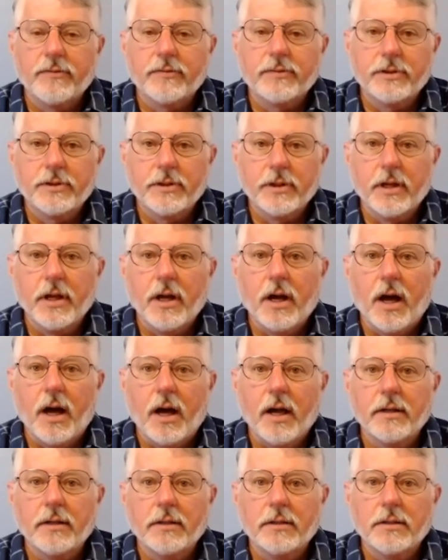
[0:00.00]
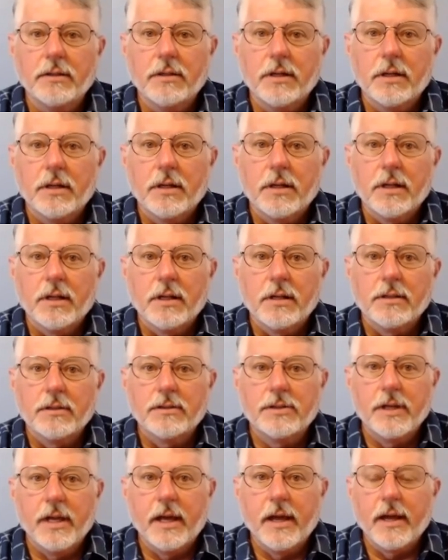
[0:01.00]
to God,
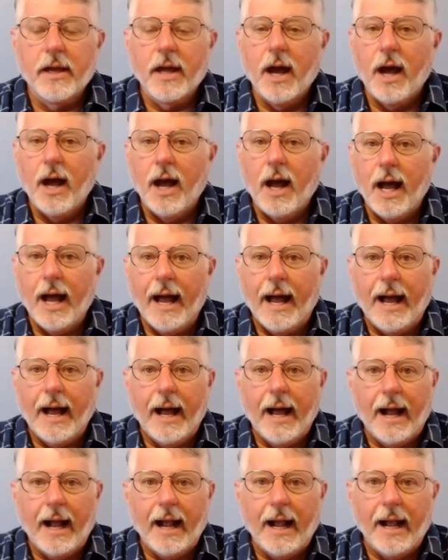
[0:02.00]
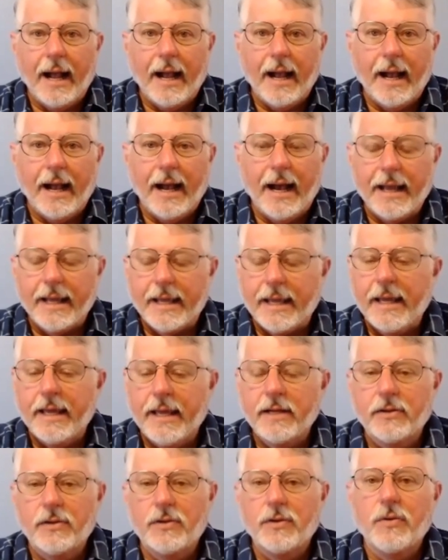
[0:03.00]
saying, I
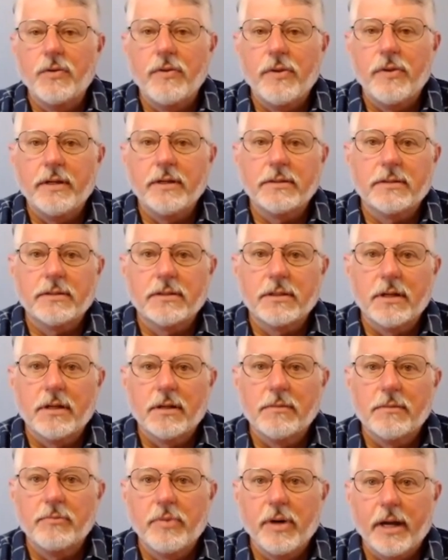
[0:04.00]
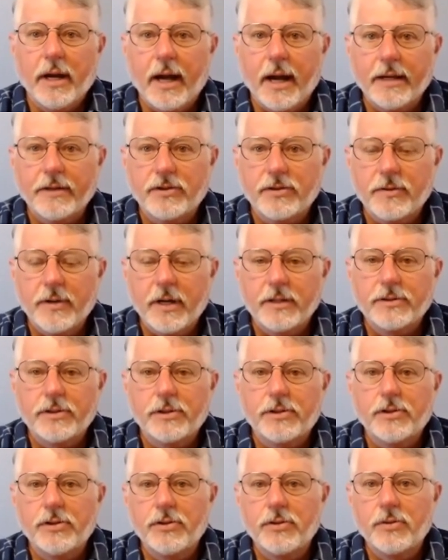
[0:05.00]
can't do this, but I trust
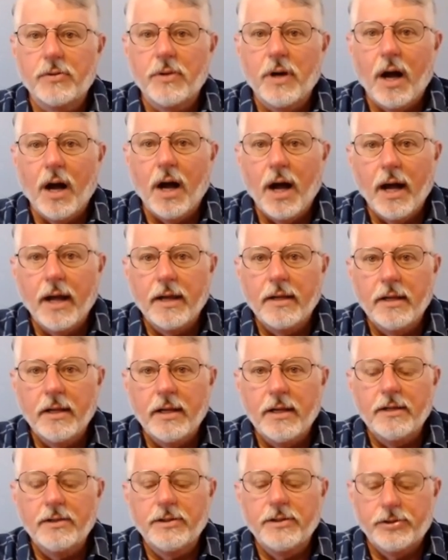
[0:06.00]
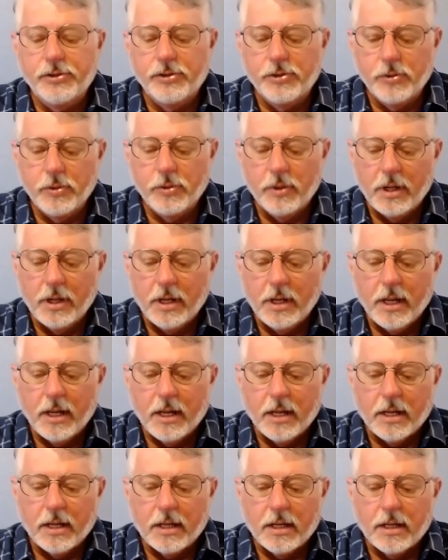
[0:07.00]
you. I need you.
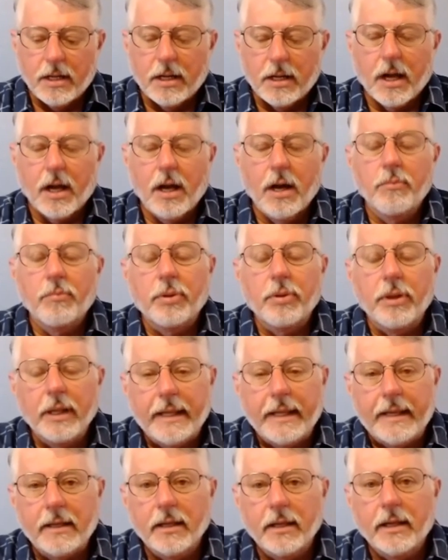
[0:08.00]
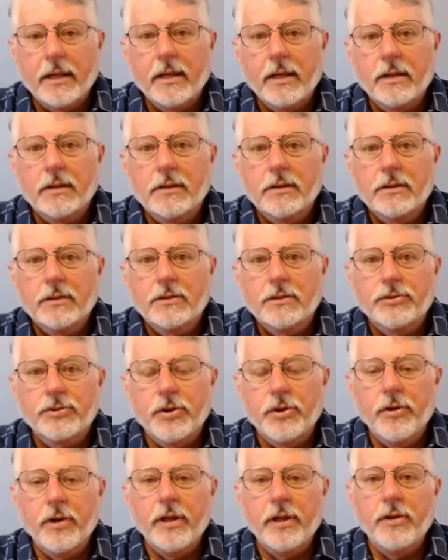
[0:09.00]
Completely
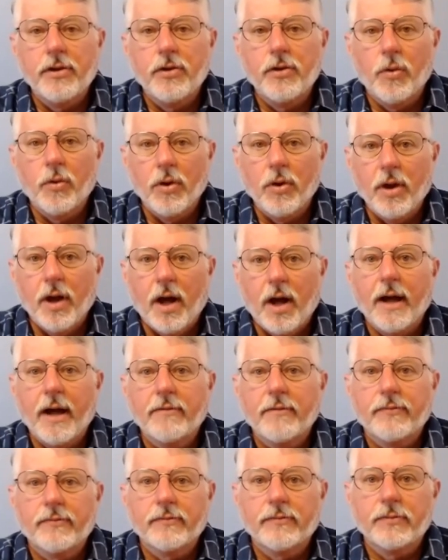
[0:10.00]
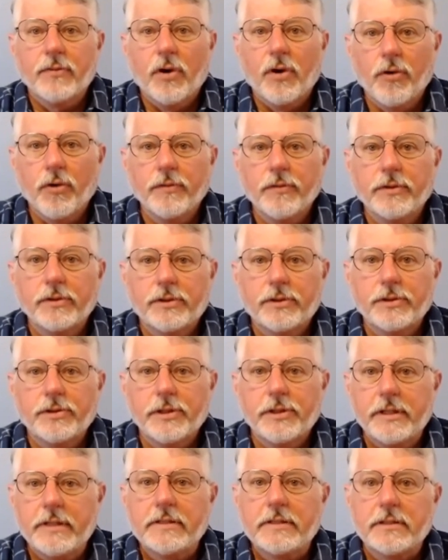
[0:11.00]
turning your life over to
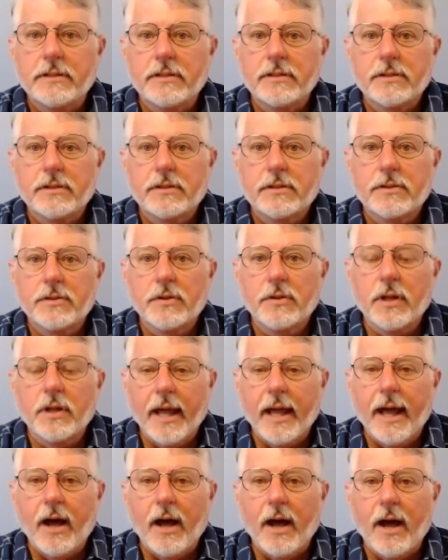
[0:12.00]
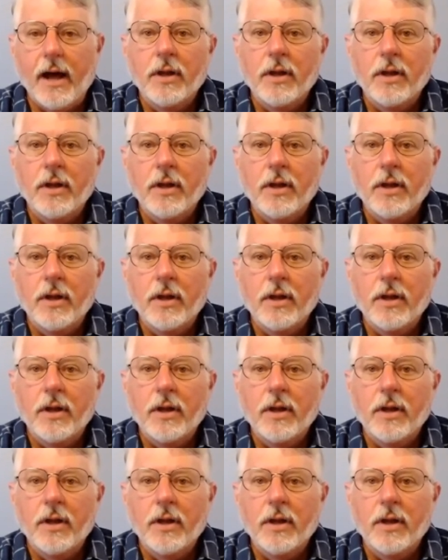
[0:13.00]
Jesus, to allow